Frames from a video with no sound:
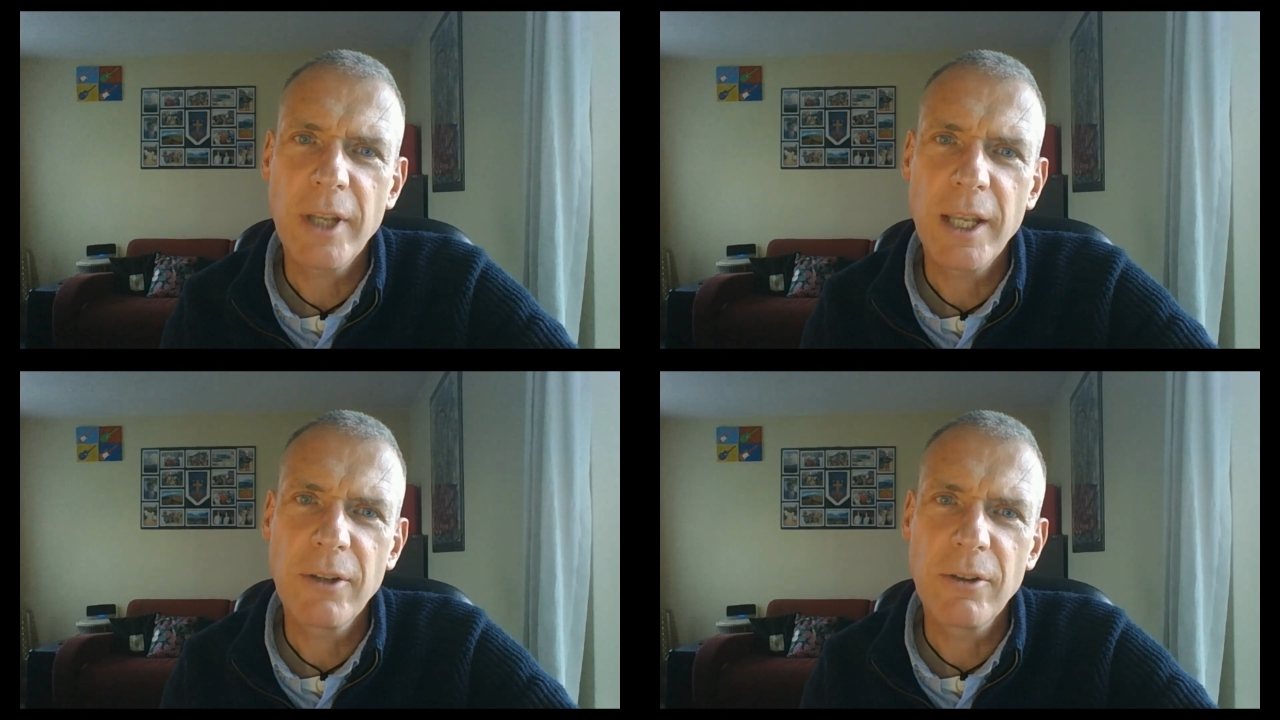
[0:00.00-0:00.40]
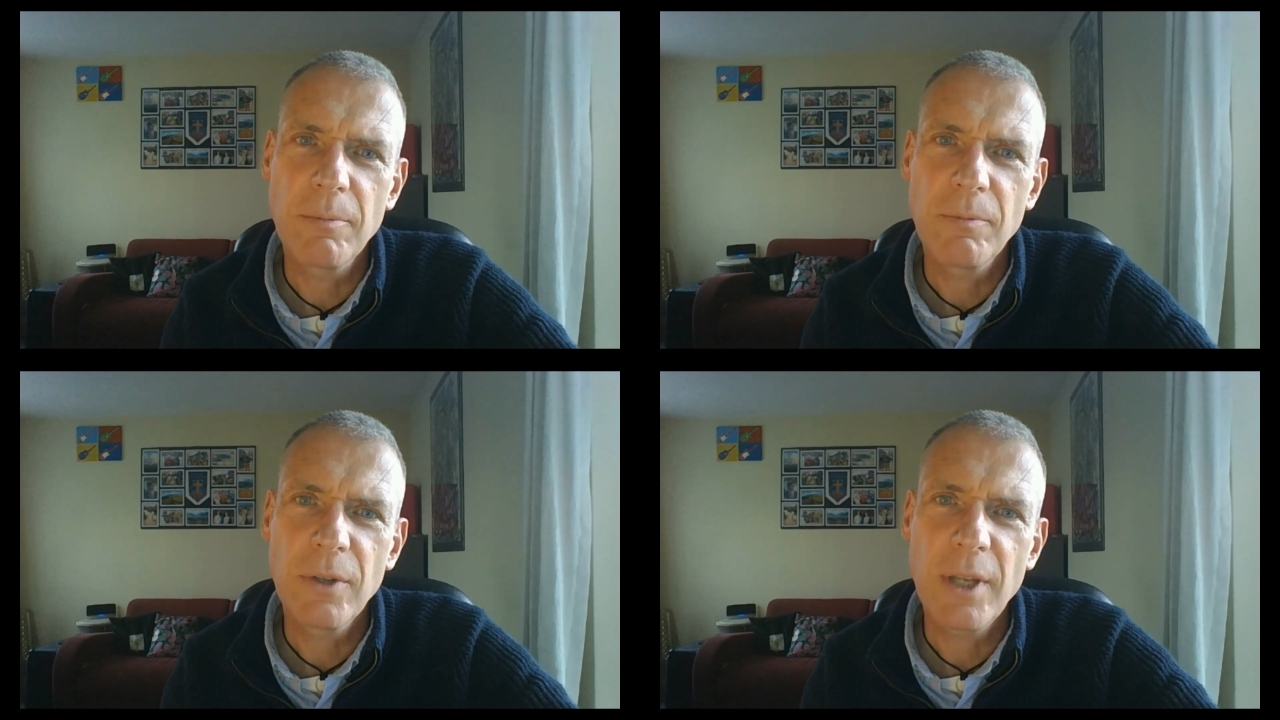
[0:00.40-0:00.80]

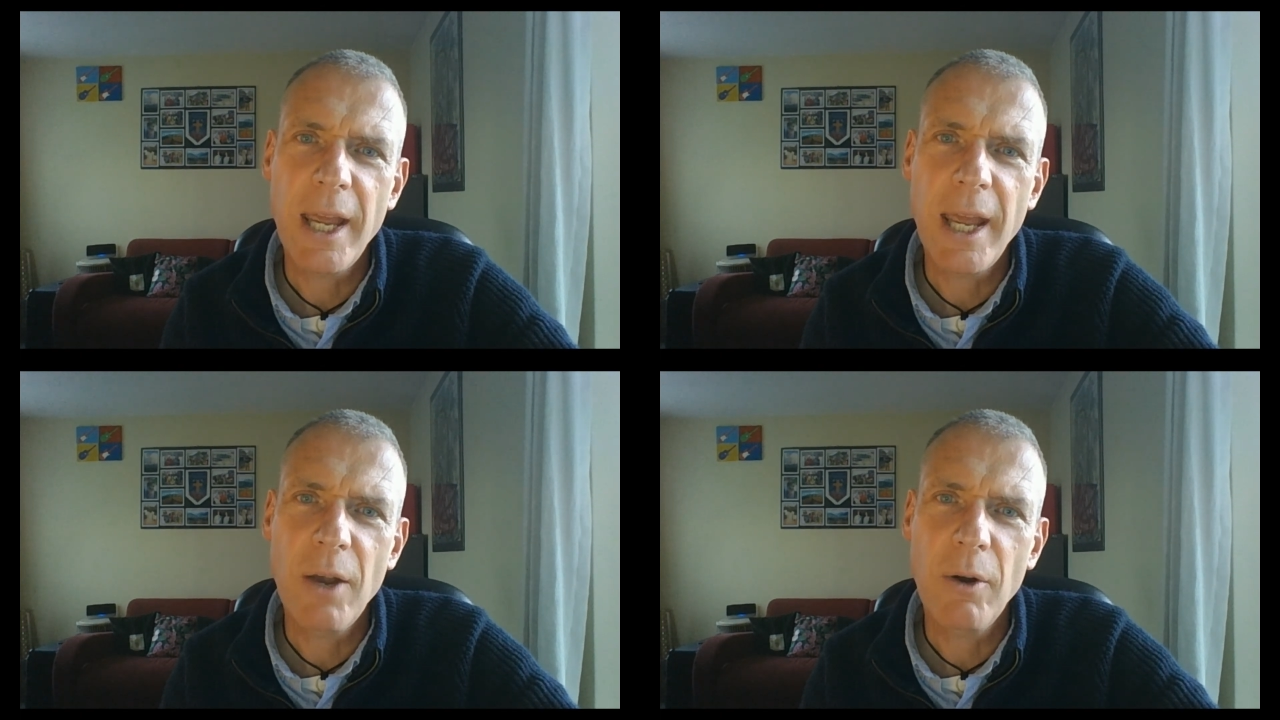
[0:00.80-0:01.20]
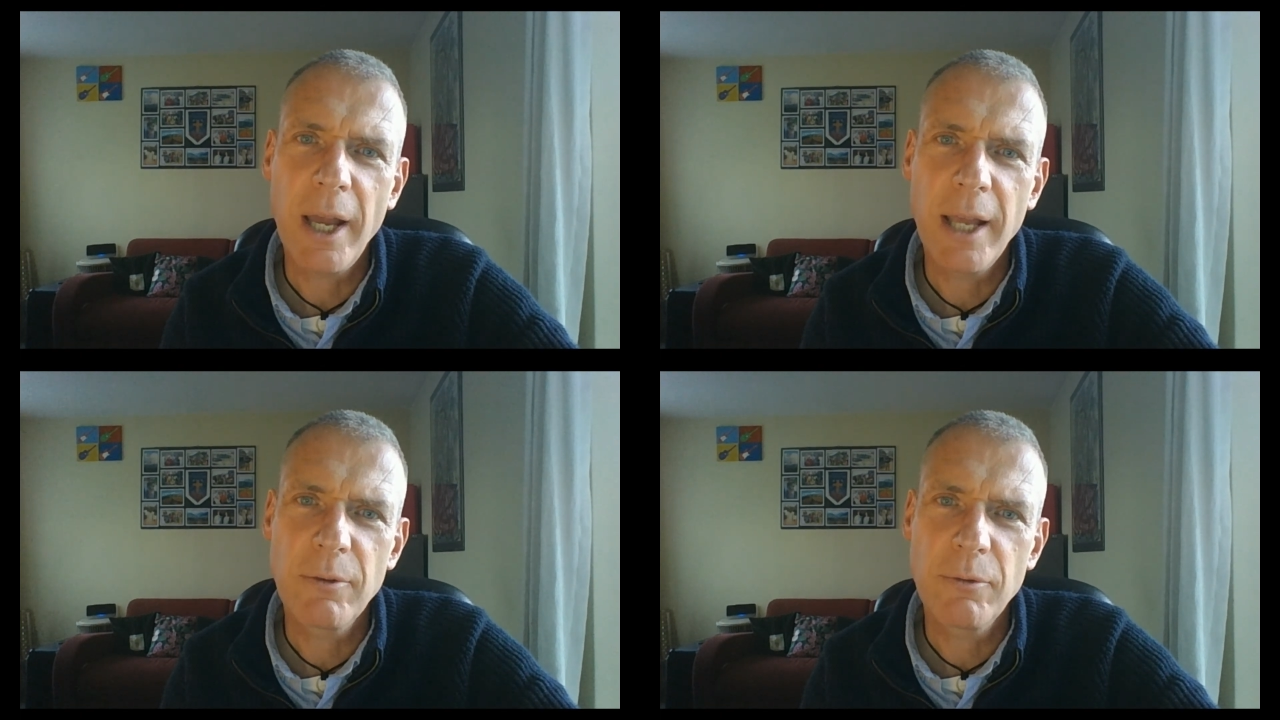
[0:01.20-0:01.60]
kingdom, now
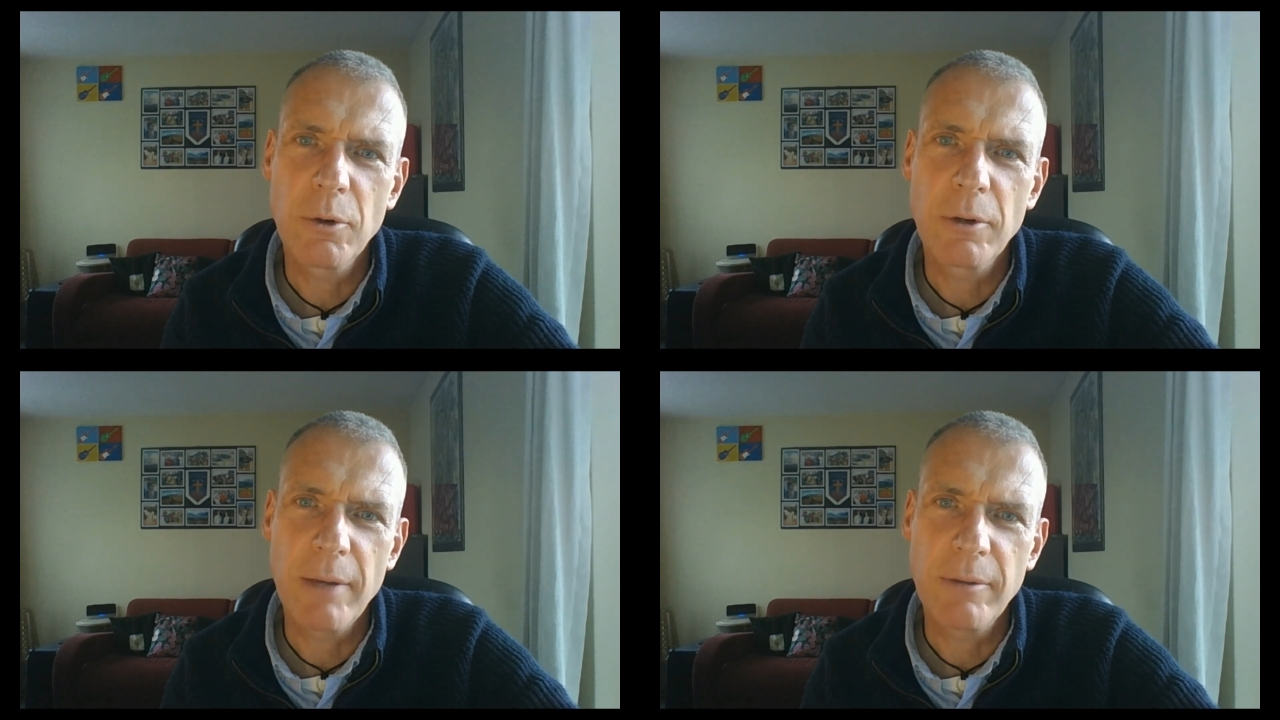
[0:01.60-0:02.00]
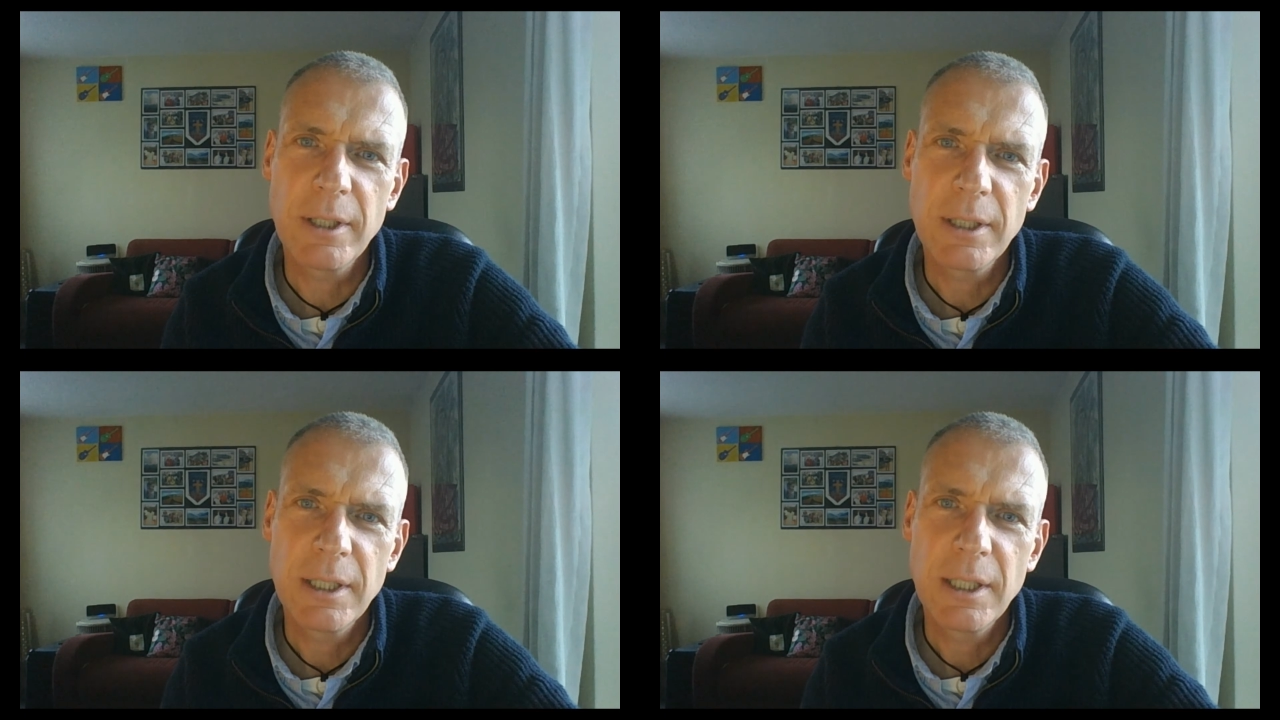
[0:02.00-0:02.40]
and forever.